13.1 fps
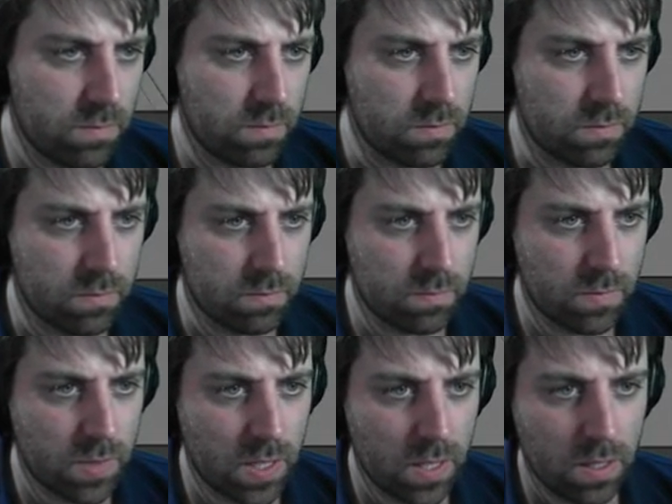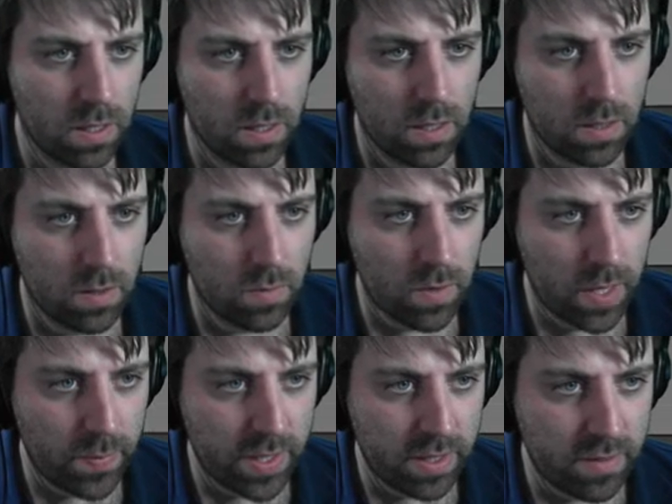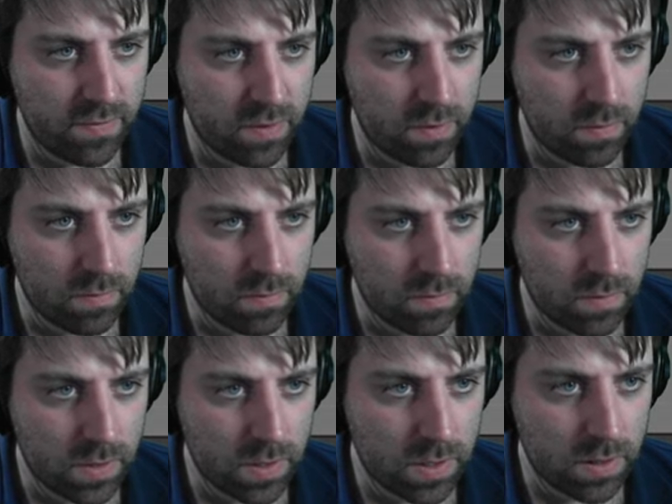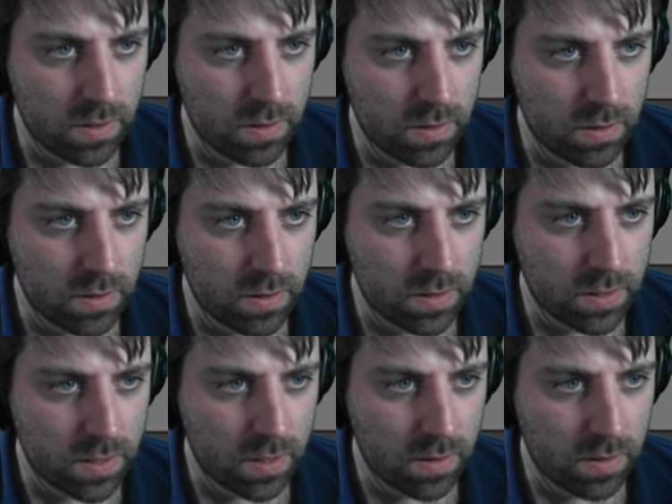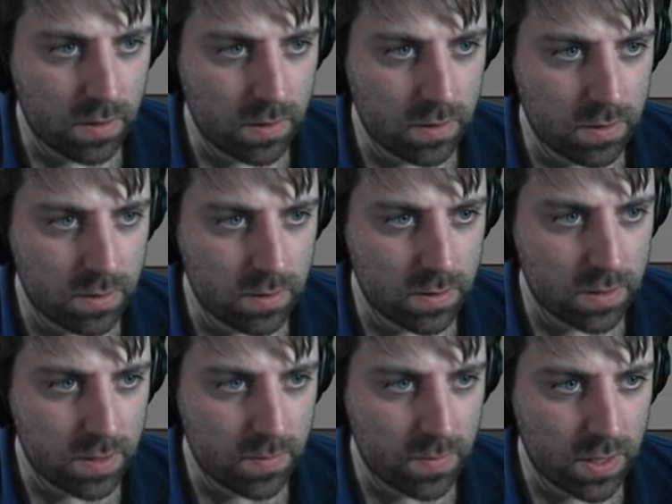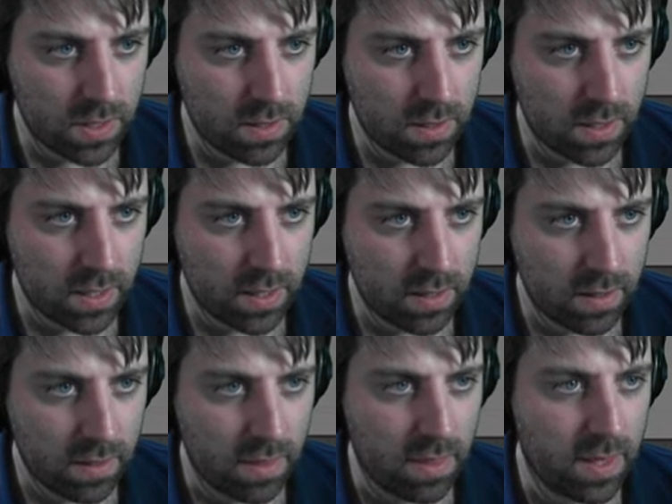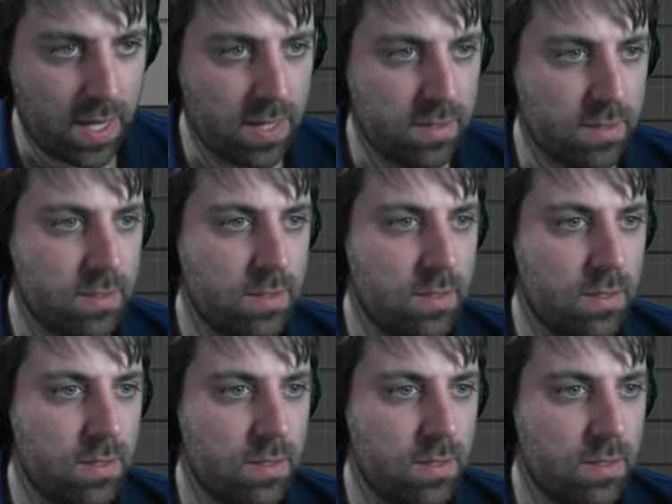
Hmm. Why have been difficult? Let's go something like that.